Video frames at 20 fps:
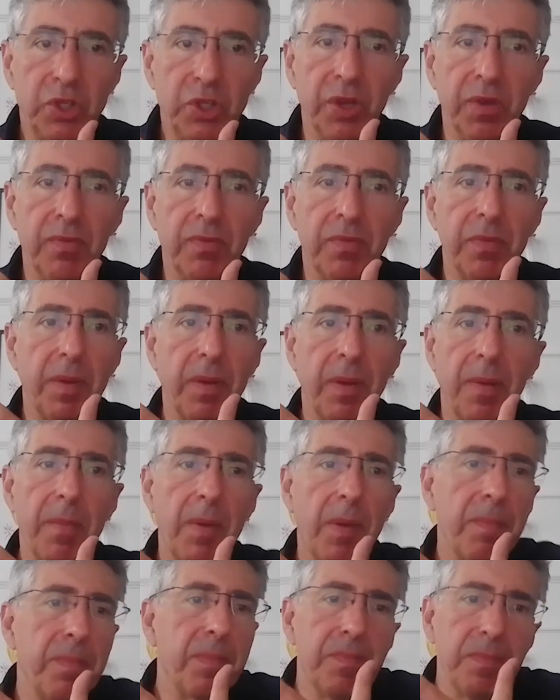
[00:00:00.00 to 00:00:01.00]
of
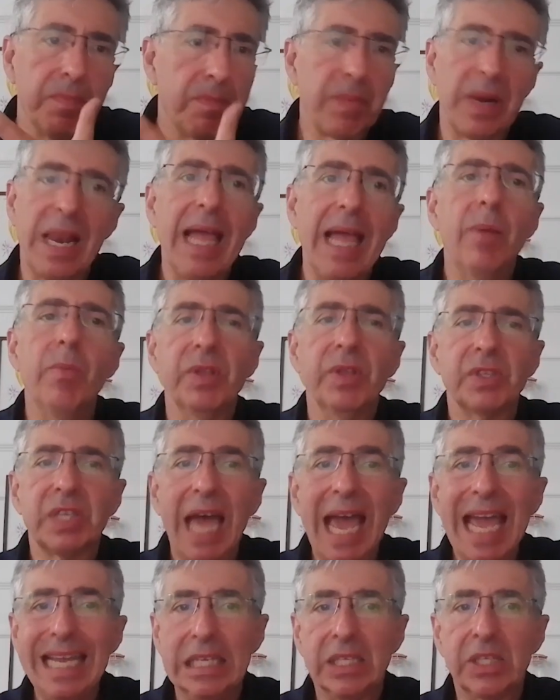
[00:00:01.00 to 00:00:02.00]
playing with
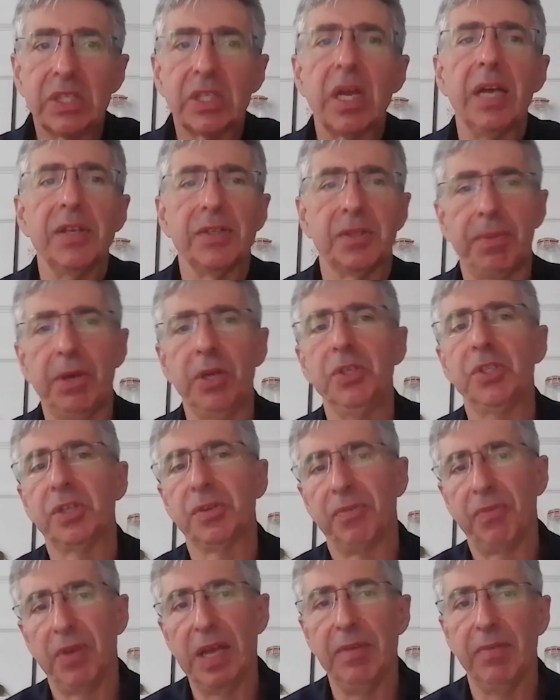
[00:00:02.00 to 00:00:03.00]
taste as opposed to
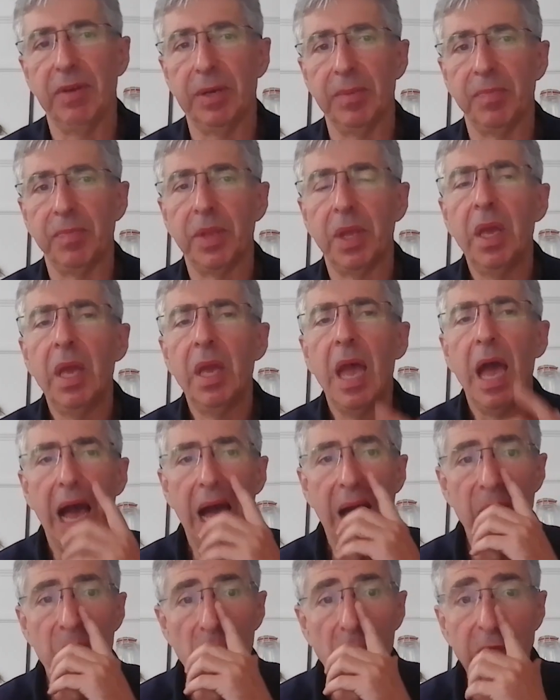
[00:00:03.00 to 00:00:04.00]
flavor.
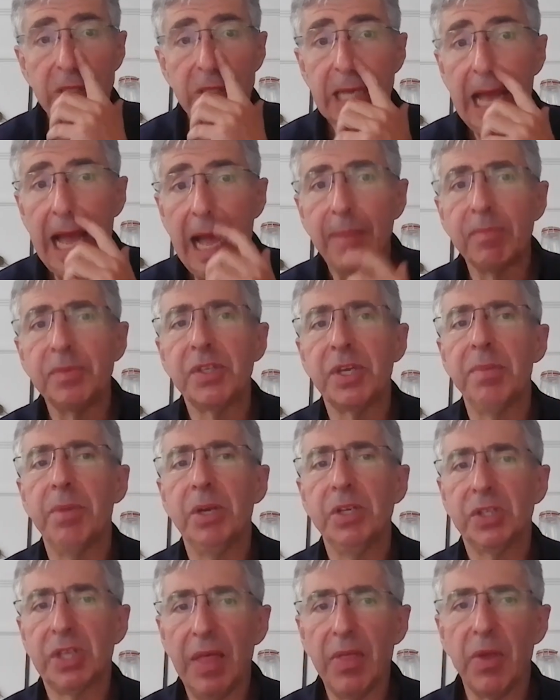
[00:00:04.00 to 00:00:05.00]
And what's happened in
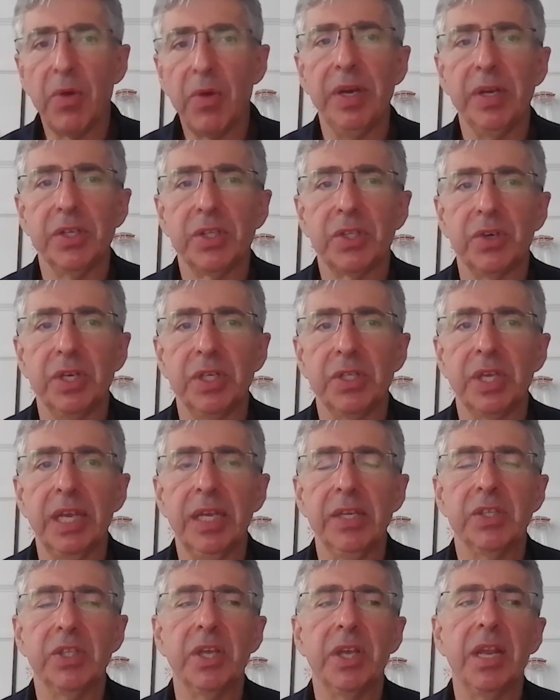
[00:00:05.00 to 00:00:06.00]
most other industries
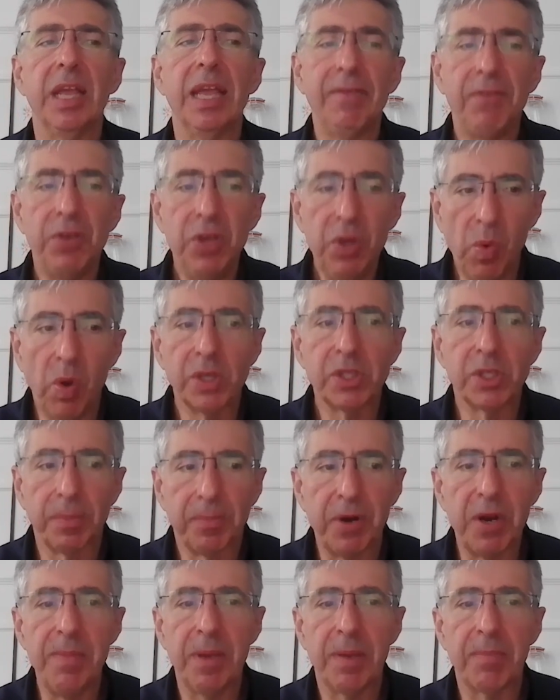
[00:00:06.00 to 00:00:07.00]
is that if you want a
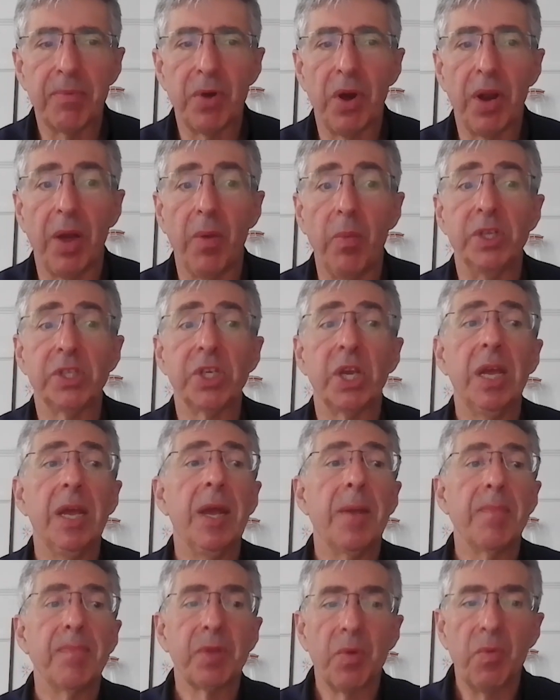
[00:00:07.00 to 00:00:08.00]
premium product, which
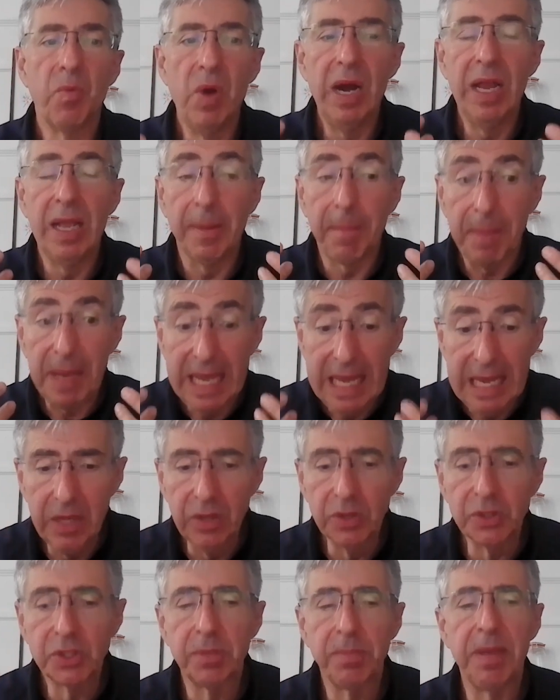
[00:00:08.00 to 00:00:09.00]
really
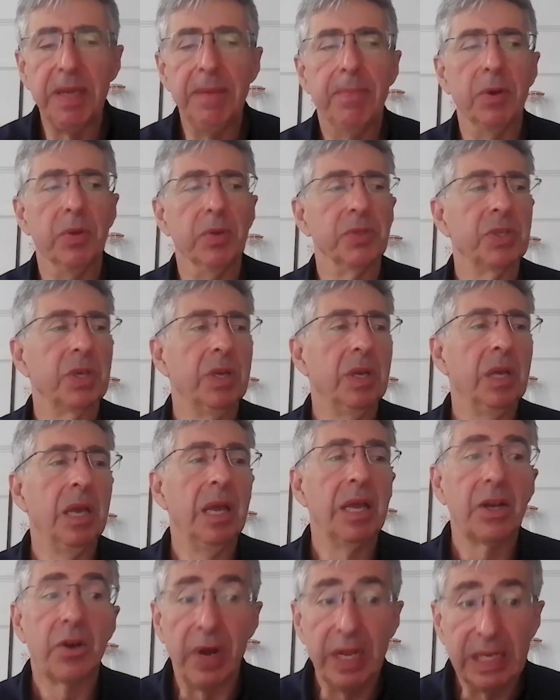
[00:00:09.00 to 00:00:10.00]
appeals to people's
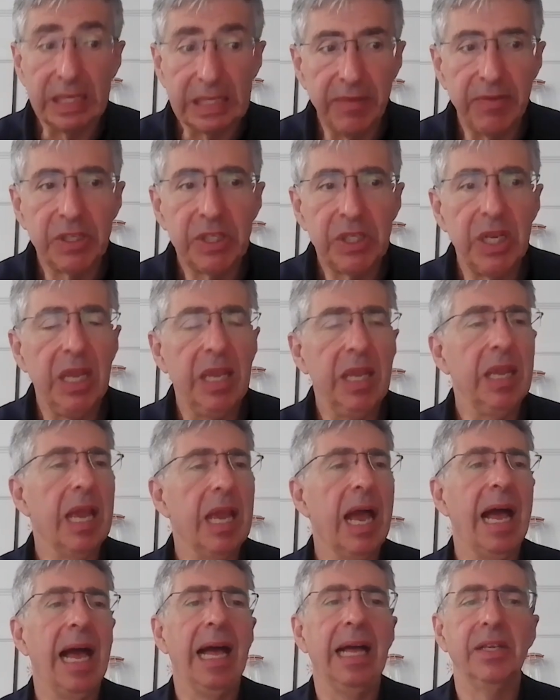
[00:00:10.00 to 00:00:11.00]
creativity
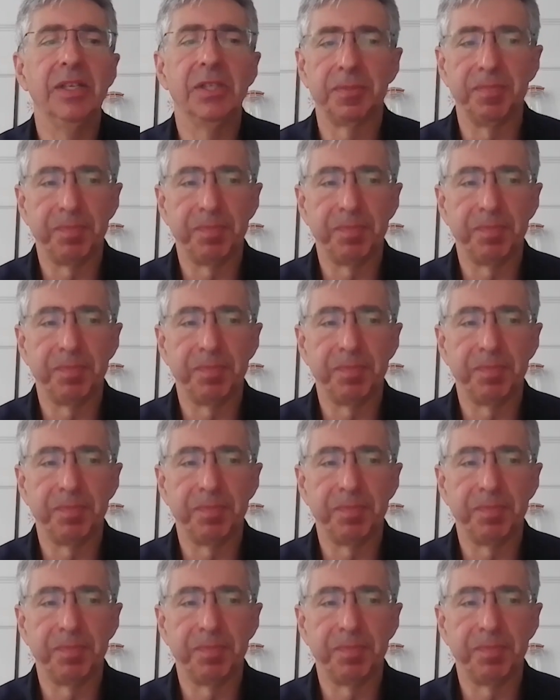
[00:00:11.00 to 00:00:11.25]
and